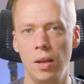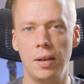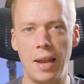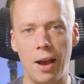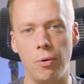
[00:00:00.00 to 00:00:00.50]

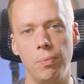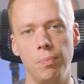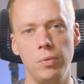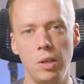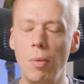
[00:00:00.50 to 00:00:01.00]
Now,
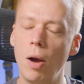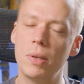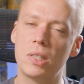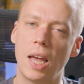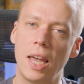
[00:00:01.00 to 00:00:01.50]
you might be
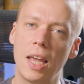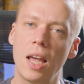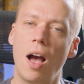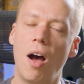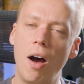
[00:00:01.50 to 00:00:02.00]

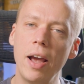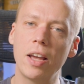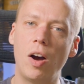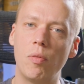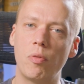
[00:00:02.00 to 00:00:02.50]
saying, I
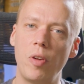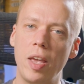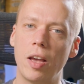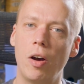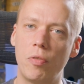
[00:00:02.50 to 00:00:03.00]
can't
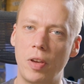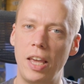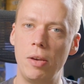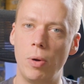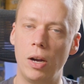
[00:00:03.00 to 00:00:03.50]
think of
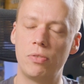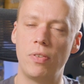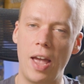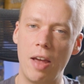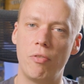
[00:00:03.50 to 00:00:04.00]
keywords
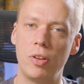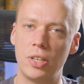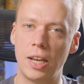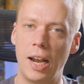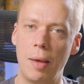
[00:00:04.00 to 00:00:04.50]
for every
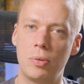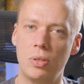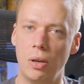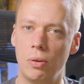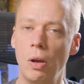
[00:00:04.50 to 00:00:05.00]
single
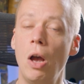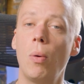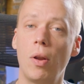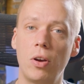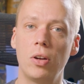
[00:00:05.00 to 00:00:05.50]
episode.
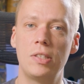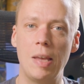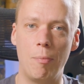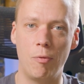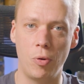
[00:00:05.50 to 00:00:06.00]
Well, I've got a
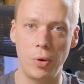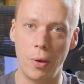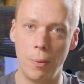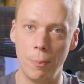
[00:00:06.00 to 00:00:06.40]
tip for you.